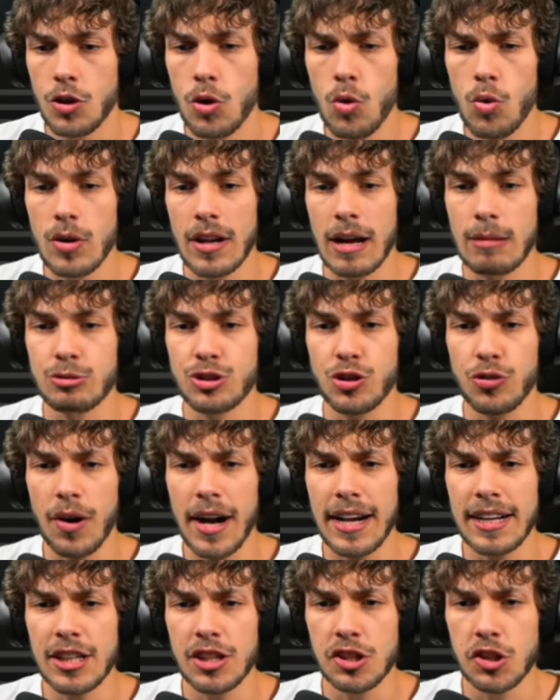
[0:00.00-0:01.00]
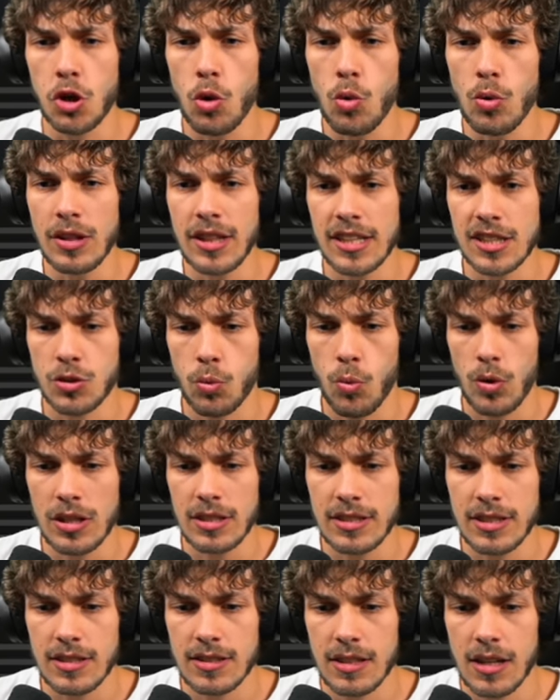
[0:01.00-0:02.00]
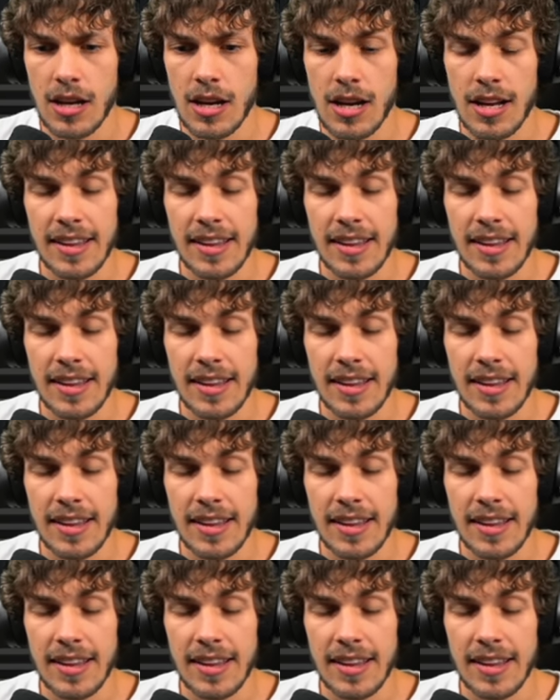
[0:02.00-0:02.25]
Dude, I'm trying to tune this. What is this?